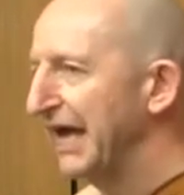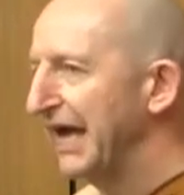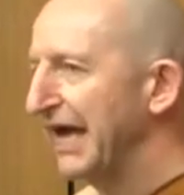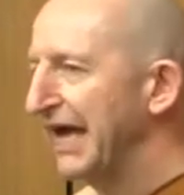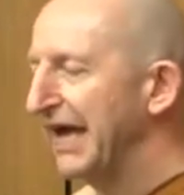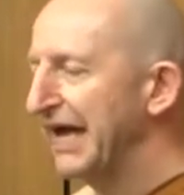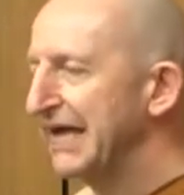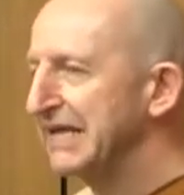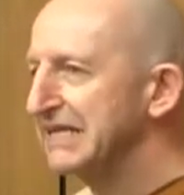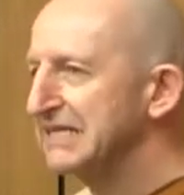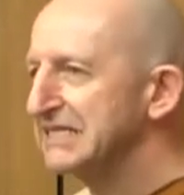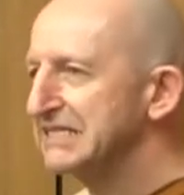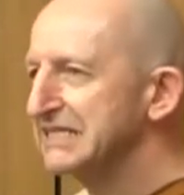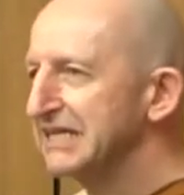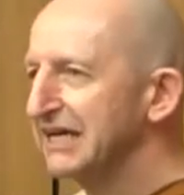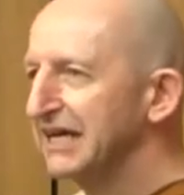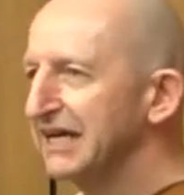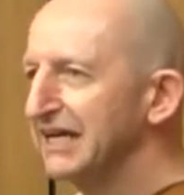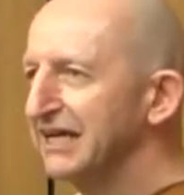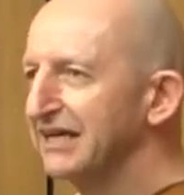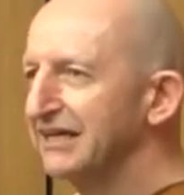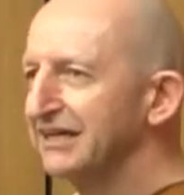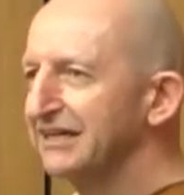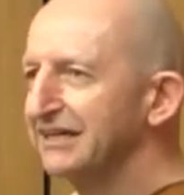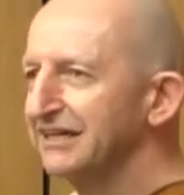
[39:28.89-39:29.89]
And
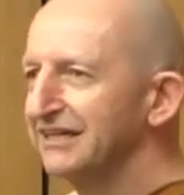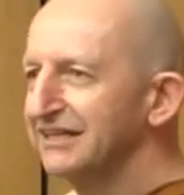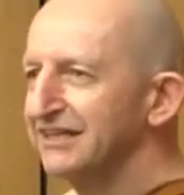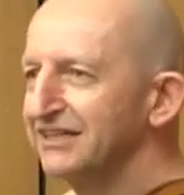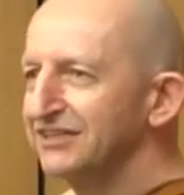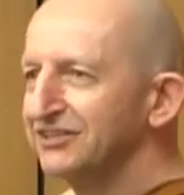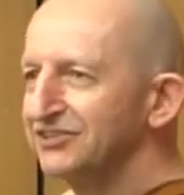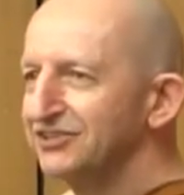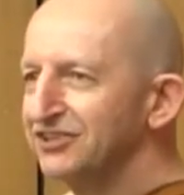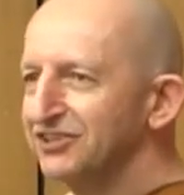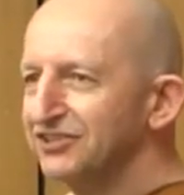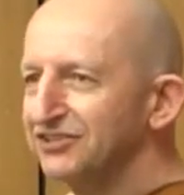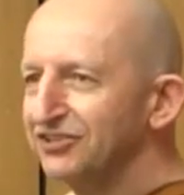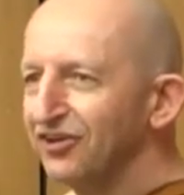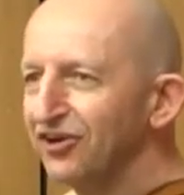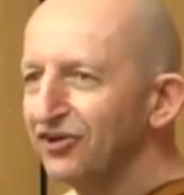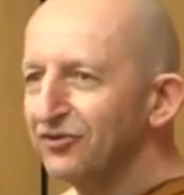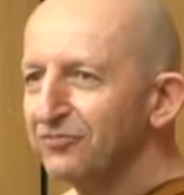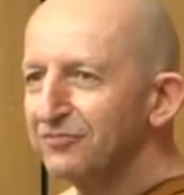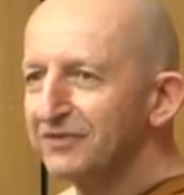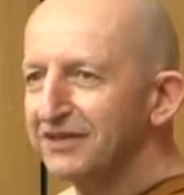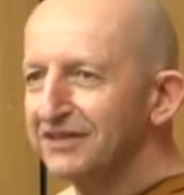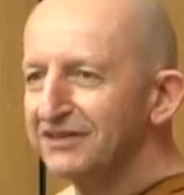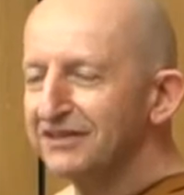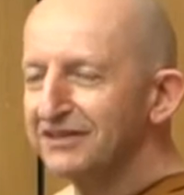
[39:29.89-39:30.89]
uh, she
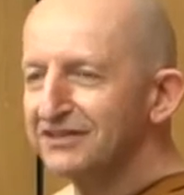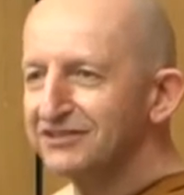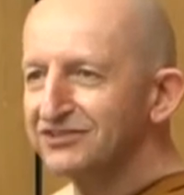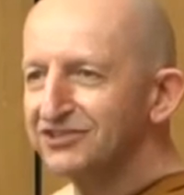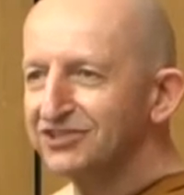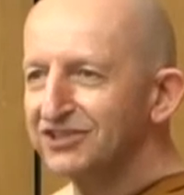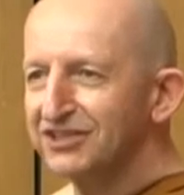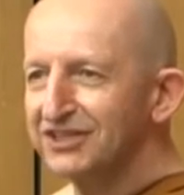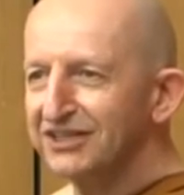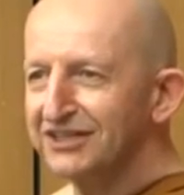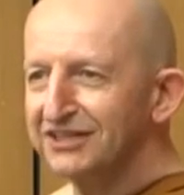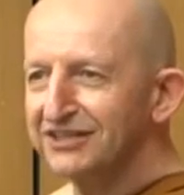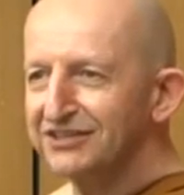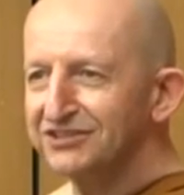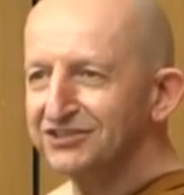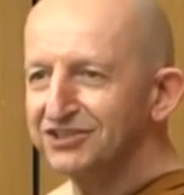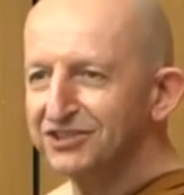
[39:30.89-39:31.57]
told me that she,